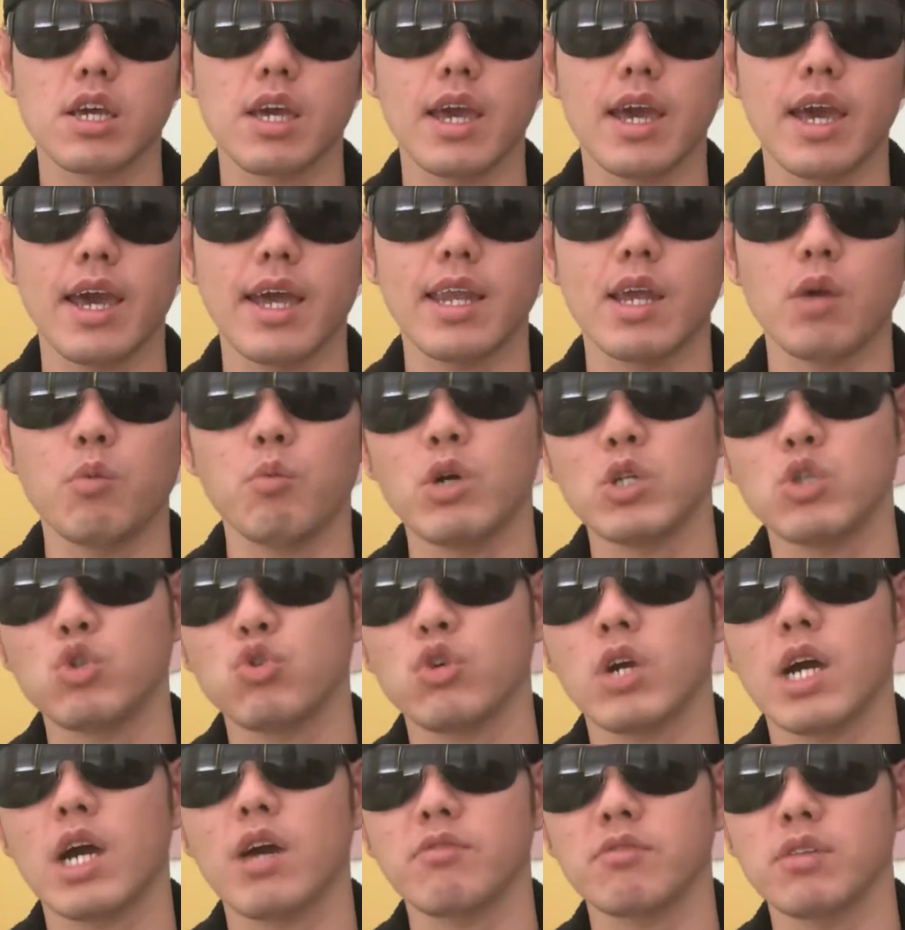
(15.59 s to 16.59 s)
and like what you
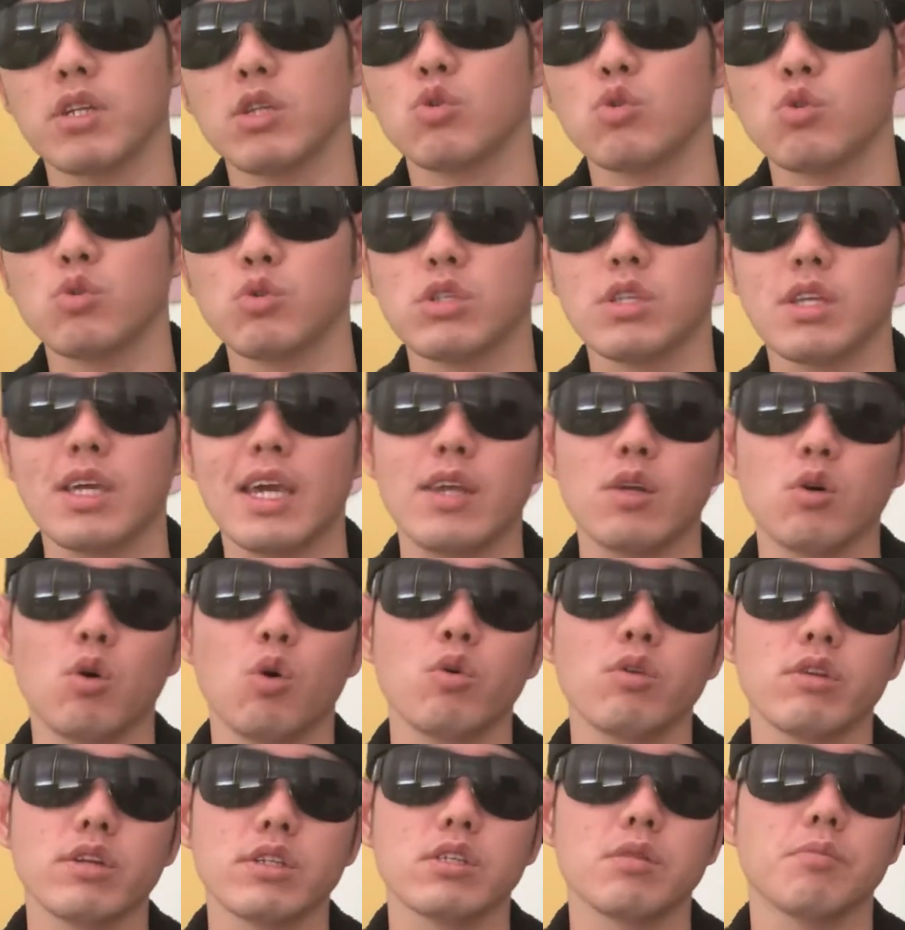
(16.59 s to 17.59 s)
have to do in
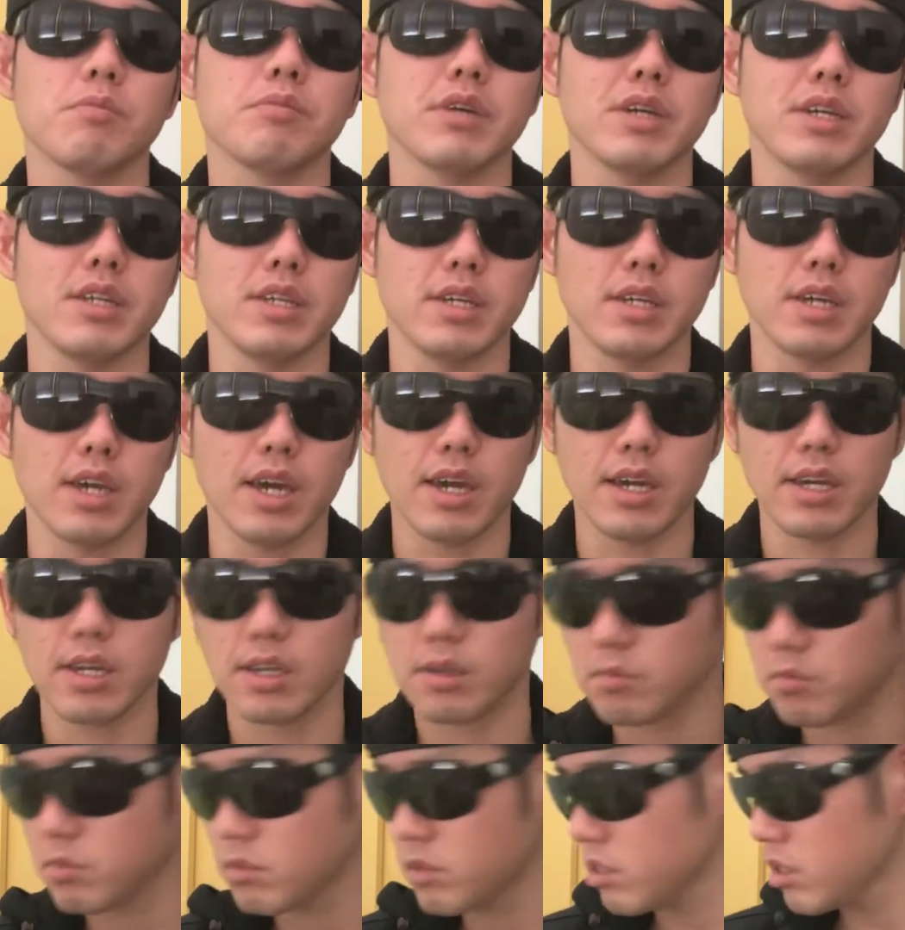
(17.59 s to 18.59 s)
order to play the
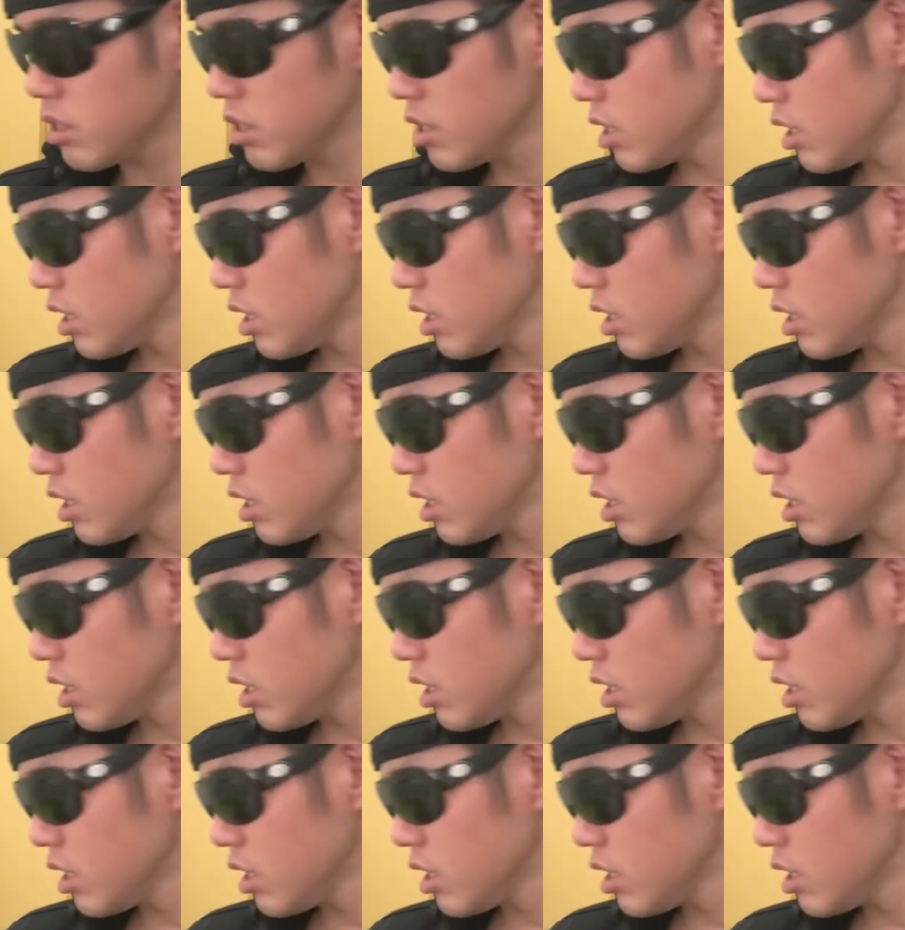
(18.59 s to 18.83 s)
games.